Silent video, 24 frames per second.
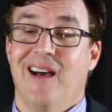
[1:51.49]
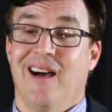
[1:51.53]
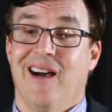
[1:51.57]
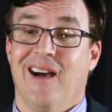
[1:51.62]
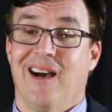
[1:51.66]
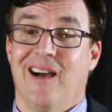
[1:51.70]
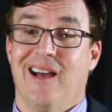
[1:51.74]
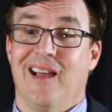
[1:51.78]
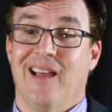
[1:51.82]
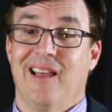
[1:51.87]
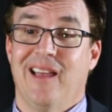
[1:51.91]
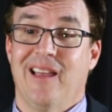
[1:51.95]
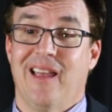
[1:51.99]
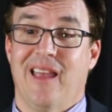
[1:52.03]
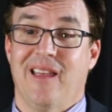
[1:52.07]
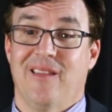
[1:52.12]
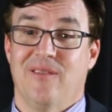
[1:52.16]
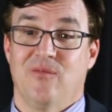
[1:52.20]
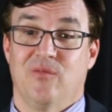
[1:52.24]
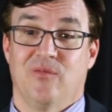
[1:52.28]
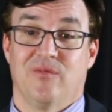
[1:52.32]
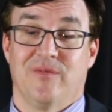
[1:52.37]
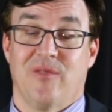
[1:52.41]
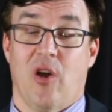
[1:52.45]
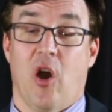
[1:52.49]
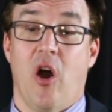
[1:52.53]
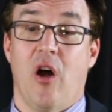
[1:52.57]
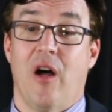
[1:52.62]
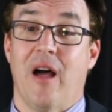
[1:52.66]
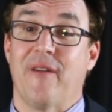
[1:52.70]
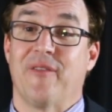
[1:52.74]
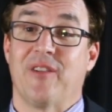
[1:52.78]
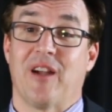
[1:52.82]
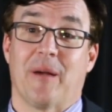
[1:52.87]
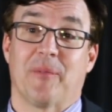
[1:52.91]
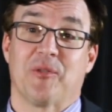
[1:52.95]
all
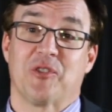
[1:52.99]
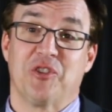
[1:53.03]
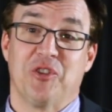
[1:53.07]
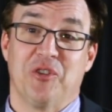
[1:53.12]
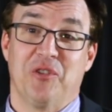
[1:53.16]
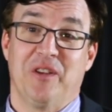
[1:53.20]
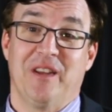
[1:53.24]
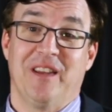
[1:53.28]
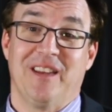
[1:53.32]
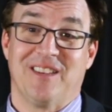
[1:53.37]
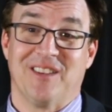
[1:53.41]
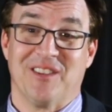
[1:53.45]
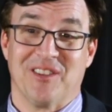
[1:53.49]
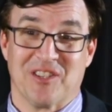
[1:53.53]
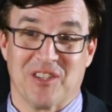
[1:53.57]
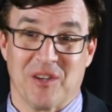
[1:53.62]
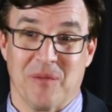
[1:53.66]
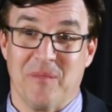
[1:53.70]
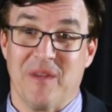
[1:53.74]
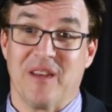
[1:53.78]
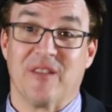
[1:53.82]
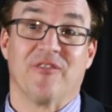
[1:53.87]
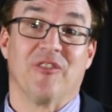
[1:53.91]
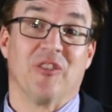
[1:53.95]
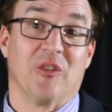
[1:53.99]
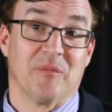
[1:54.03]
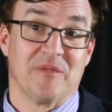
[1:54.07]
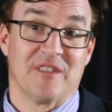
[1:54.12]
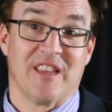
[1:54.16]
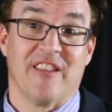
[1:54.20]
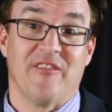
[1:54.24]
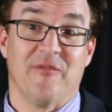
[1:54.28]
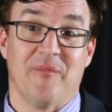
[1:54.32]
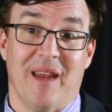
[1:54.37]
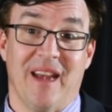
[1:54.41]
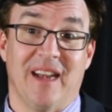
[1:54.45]
have an opportunity to submit films
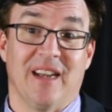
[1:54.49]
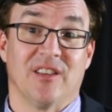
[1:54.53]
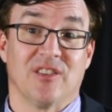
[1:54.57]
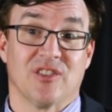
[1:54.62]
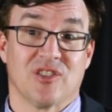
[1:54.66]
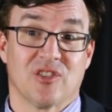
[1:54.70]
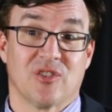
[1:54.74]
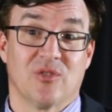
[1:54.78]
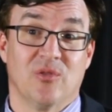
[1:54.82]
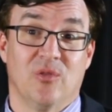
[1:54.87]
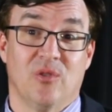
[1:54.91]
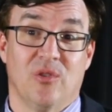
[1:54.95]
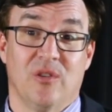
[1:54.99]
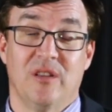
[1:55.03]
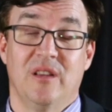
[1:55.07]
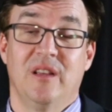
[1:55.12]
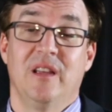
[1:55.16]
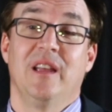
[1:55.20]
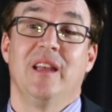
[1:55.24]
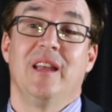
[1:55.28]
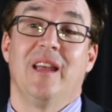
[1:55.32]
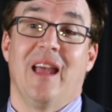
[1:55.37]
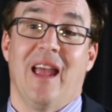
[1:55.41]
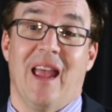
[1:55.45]
they've made in school,